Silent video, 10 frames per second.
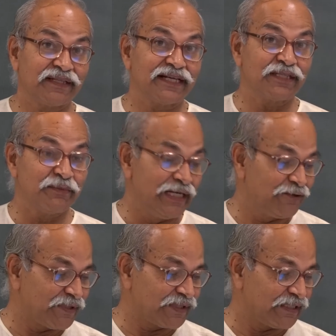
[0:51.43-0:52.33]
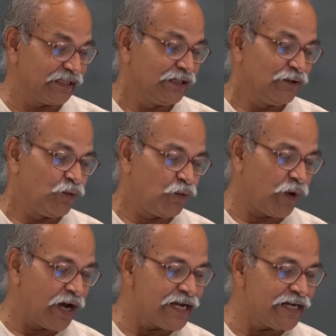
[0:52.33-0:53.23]
That is the main question.
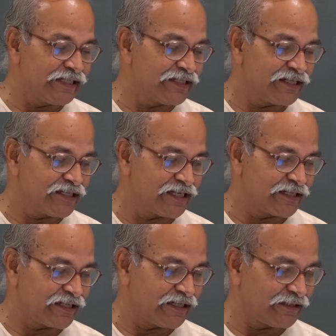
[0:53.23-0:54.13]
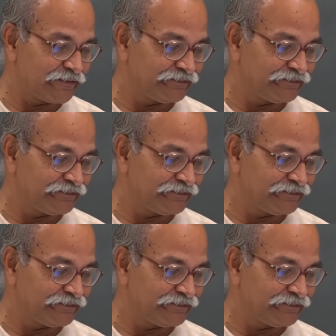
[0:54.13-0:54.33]
Why it is necessary